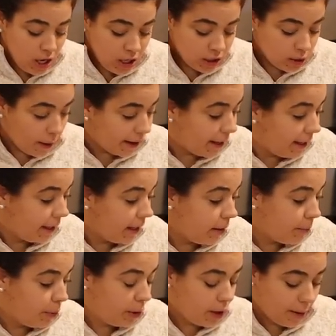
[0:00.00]
so I can get
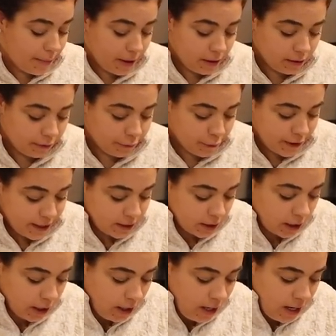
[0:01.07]
it put up in the
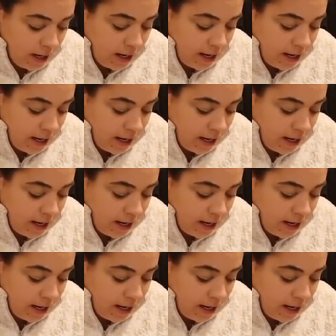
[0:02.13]
freezer.